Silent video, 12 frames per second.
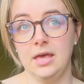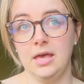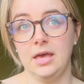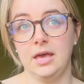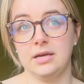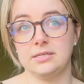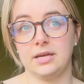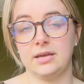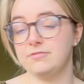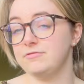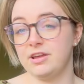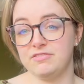and I
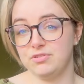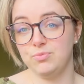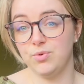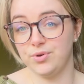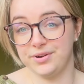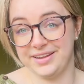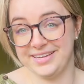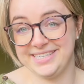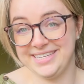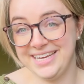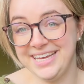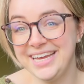have never worn it.
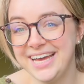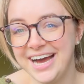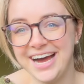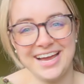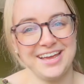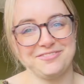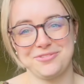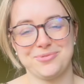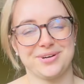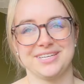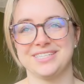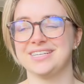I haven't
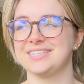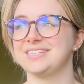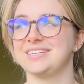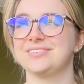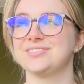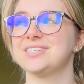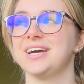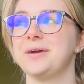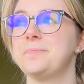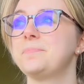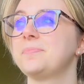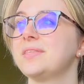worn it a single
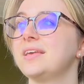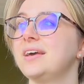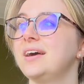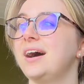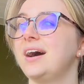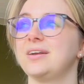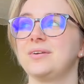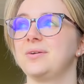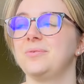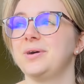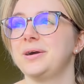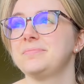time. I don't
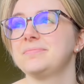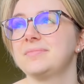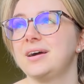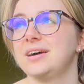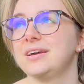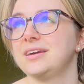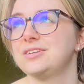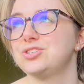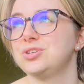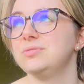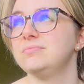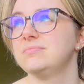know why. I
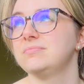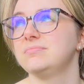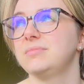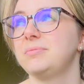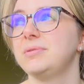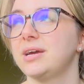should. Maybe